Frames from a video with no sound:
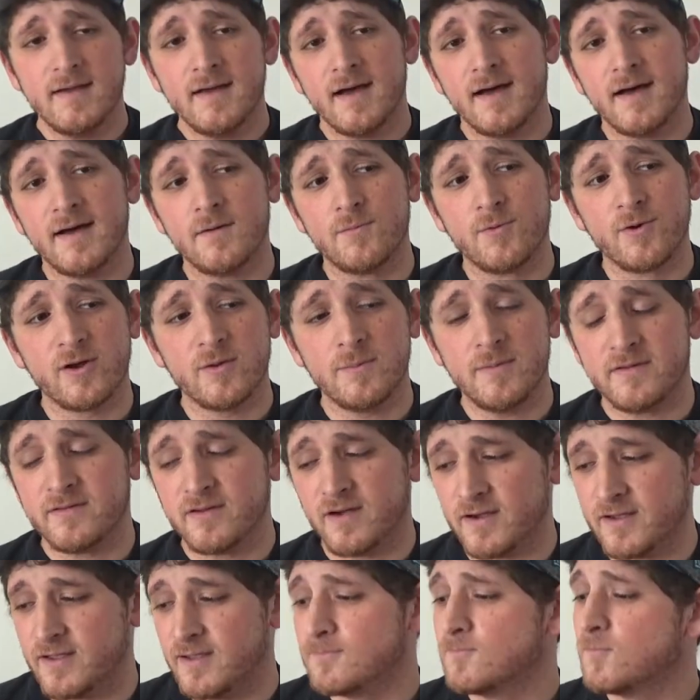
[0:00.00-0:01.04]
We're going to be
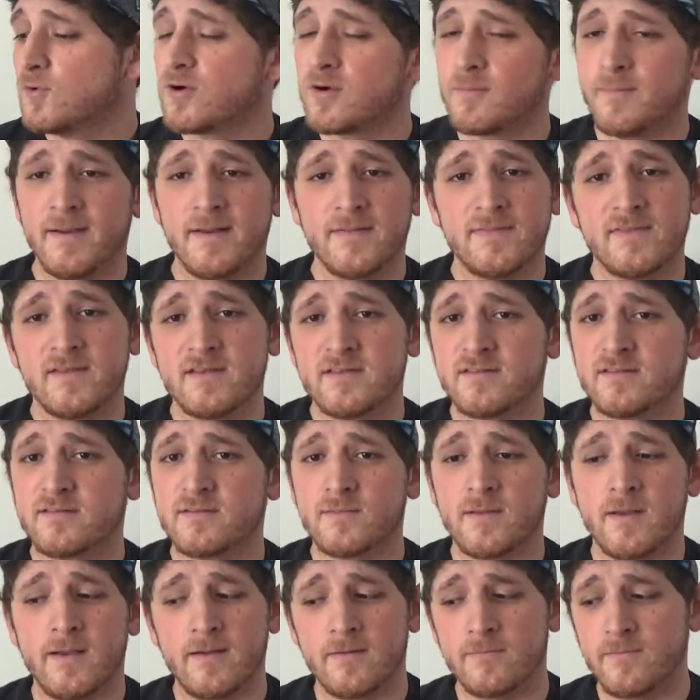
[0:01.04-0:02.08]
talking more about
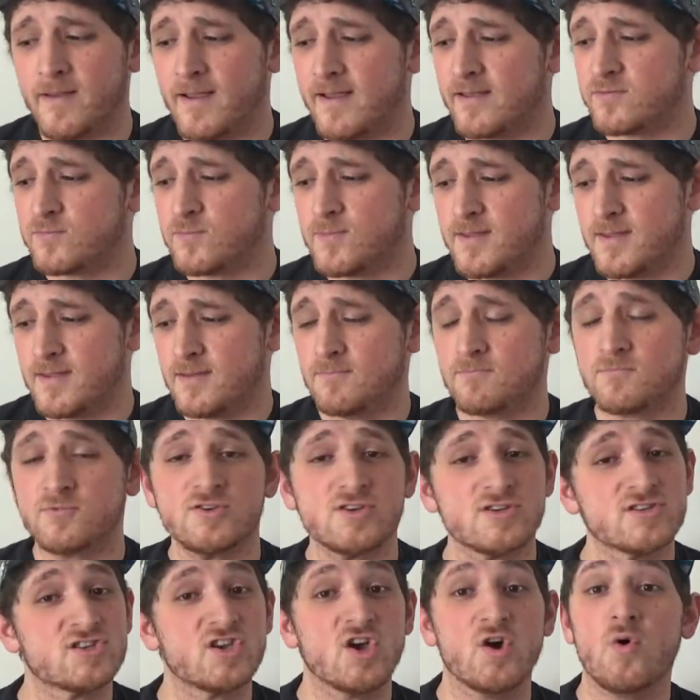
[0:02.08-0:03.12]
this as we
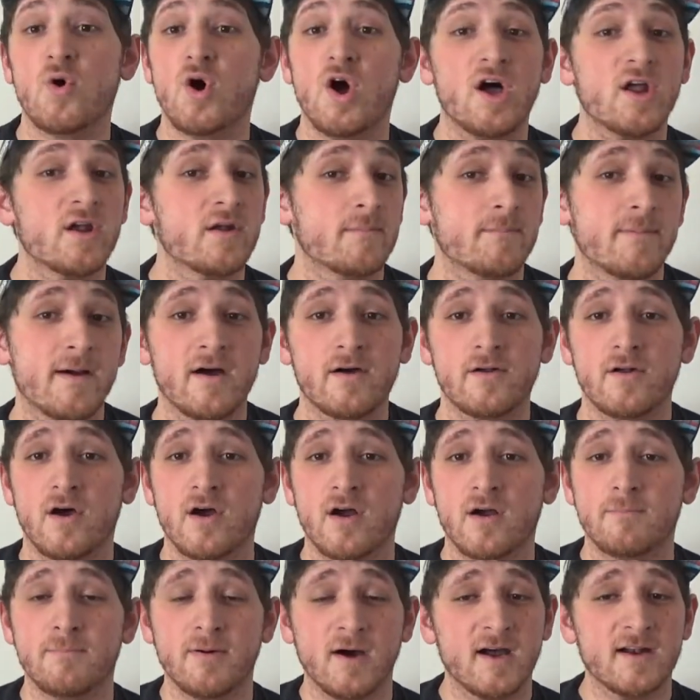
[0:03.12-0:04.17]
just go on about
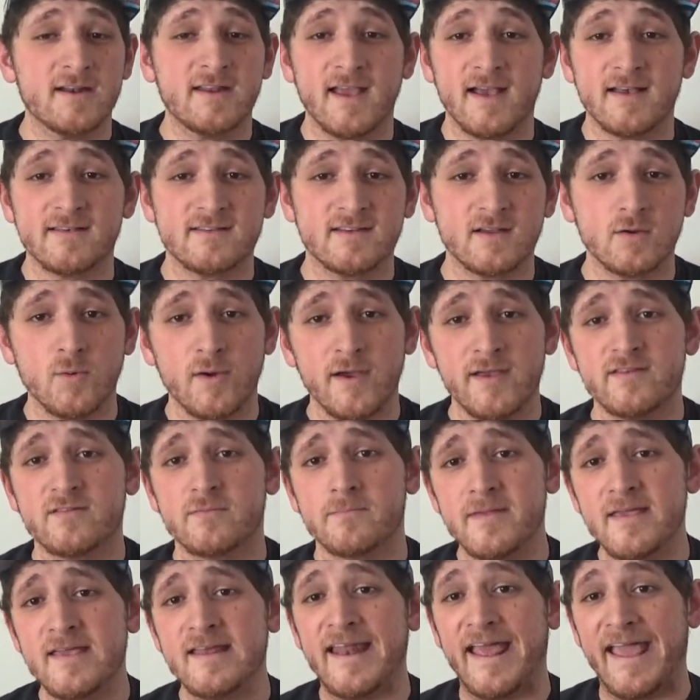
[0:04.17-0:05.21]
our podcasting ways.
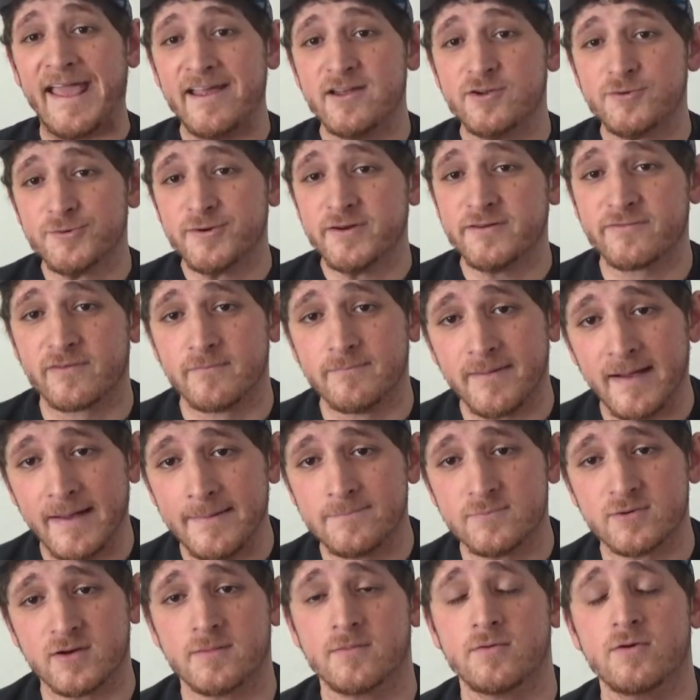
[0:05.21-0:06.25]
Me and Adrian from
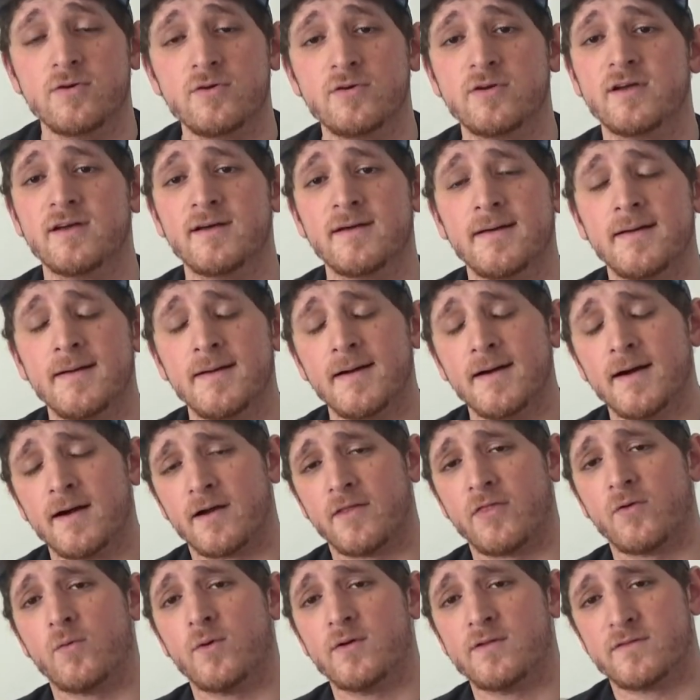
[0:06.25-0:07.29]
Pipe Dream Hookah
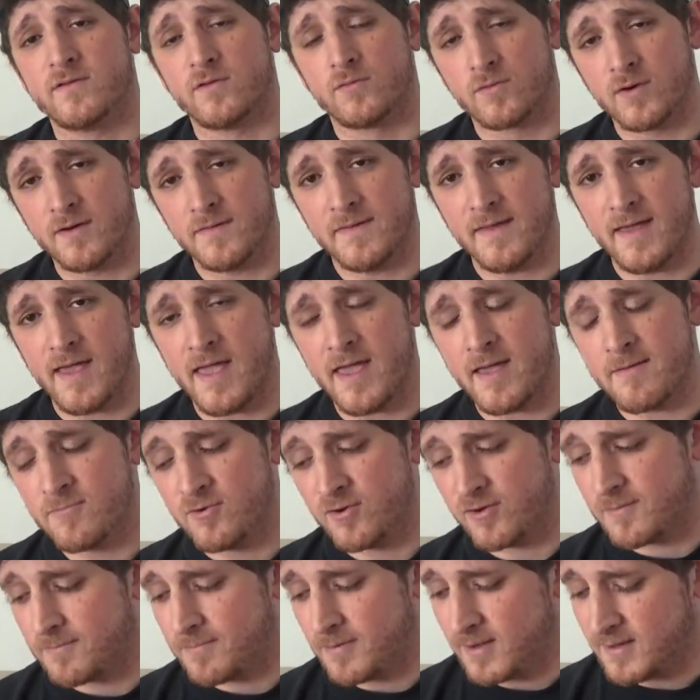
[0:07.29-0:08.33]
are the ones that run the AM
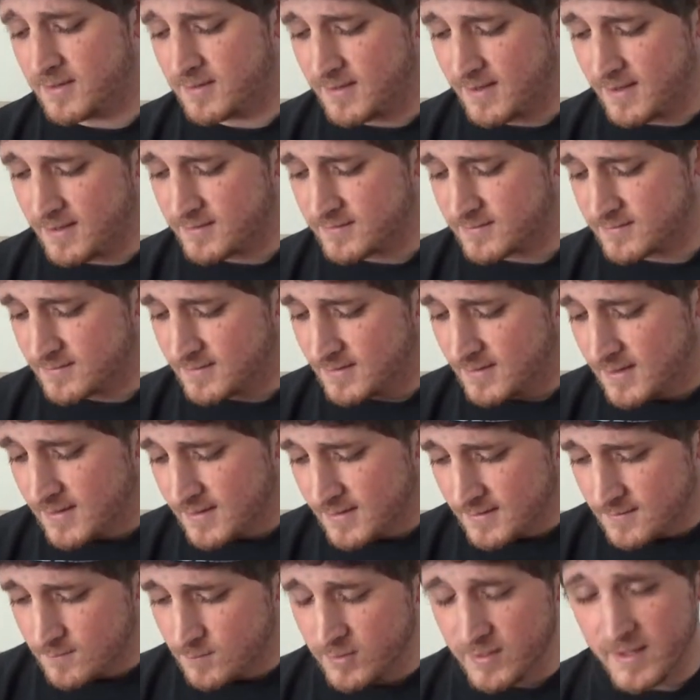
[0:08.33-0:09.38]
Hookah podcast.
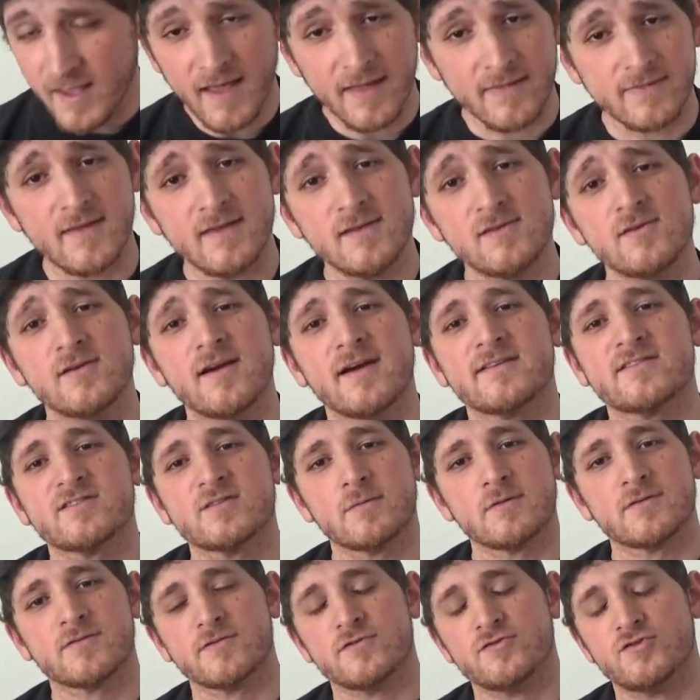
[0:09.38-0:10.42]
But yeah, thank you guys so
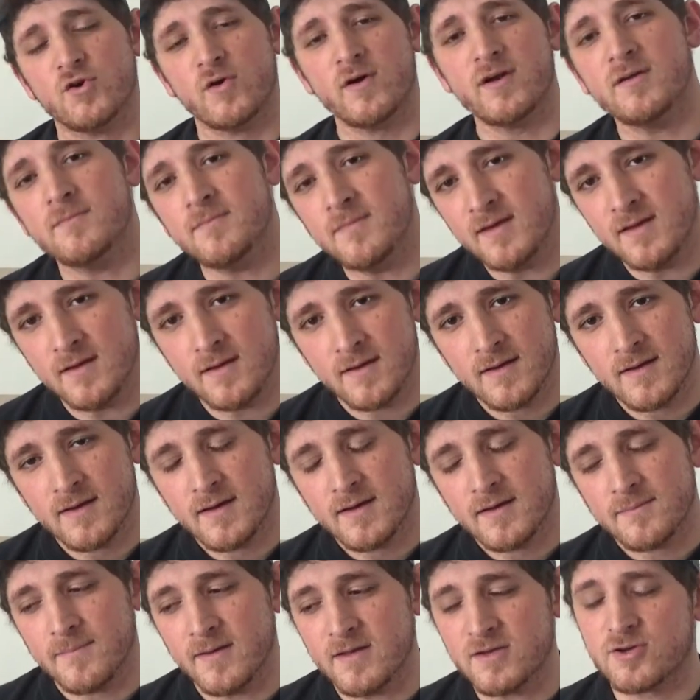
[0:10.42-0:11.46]
much for joining me.
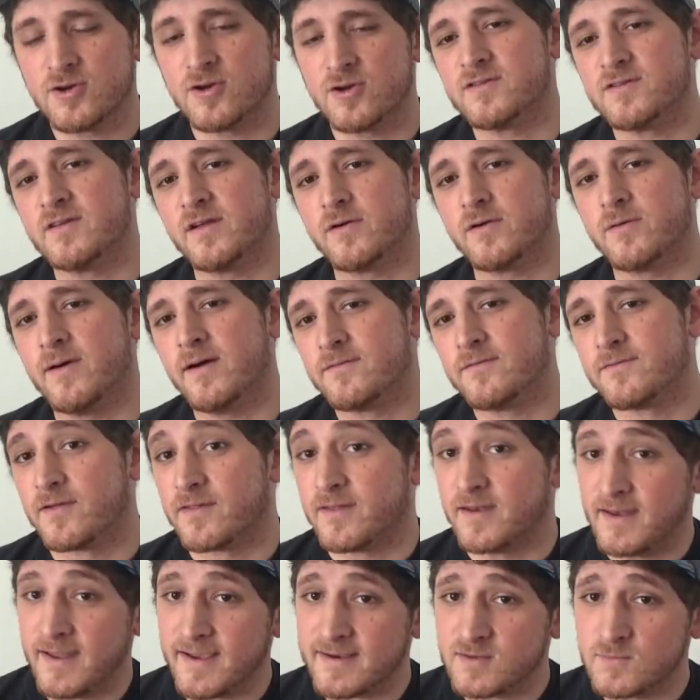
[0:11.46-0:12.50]
Make sure to stick around for the
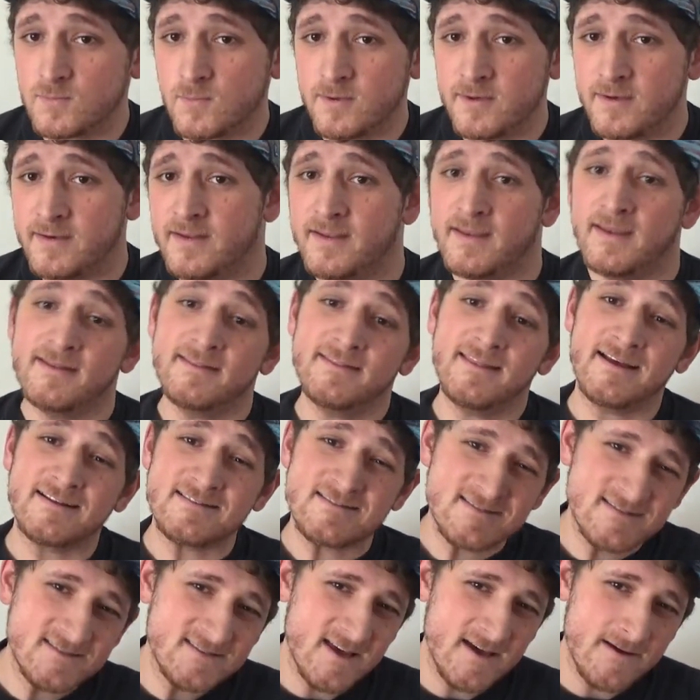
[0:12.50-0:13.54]
next one. Hit that
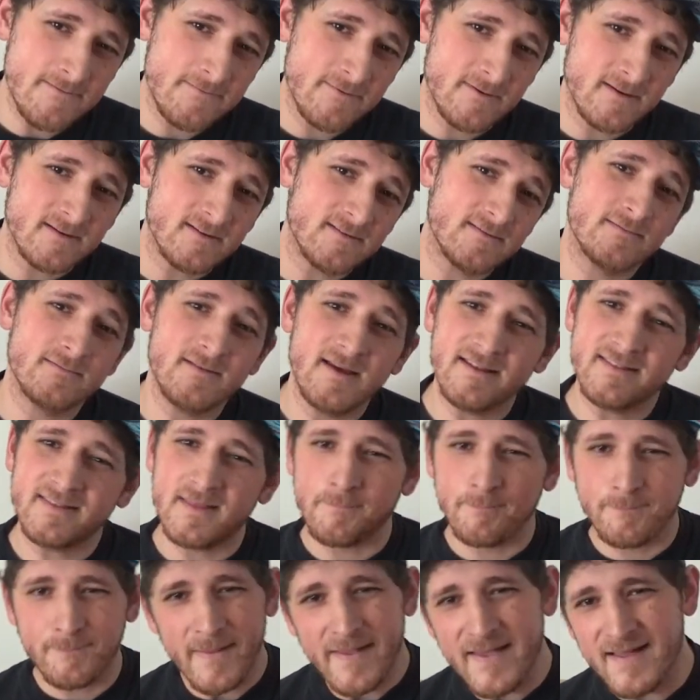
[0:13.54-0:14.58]
sub, hit
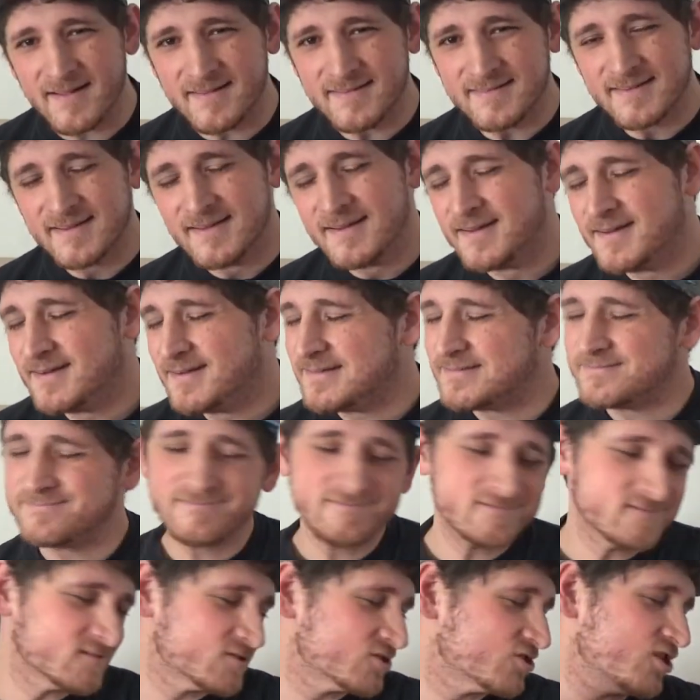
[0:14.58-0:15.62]
the bell,
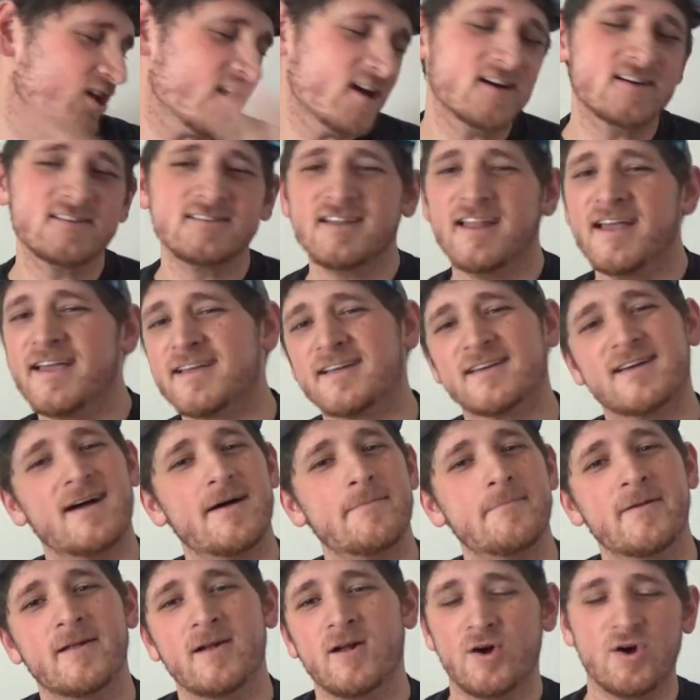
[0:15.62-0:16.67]
share, like,
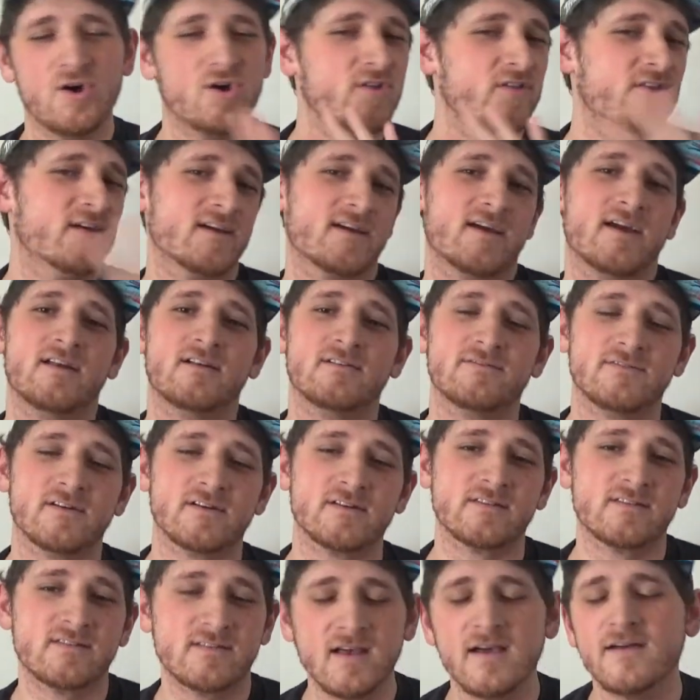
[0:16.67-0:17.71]
comment, all that kind of
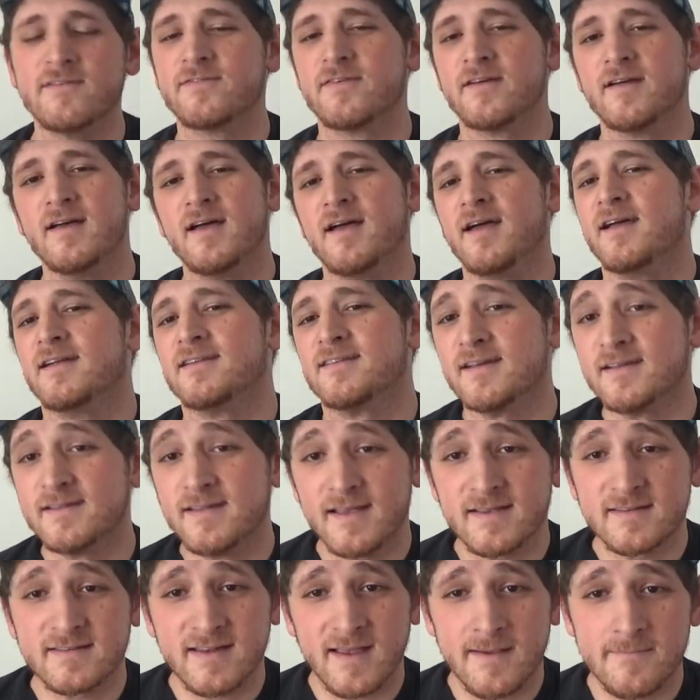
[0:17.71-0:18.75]
fun stuff. Until
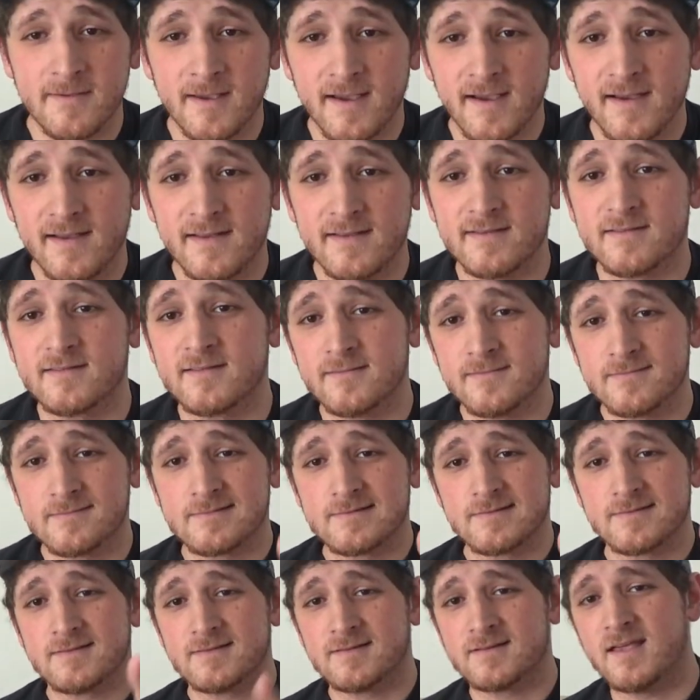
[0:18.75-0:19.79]
next time, guys,
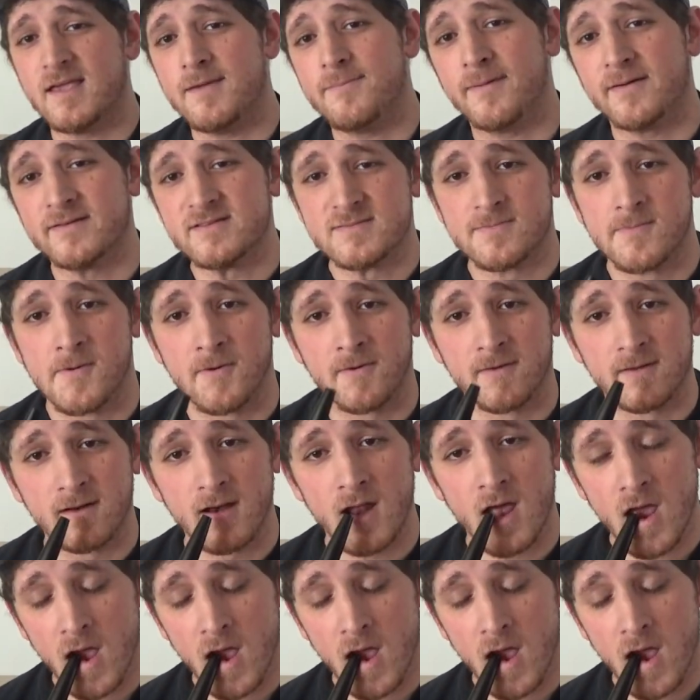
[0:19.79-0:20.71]
keep on smoking.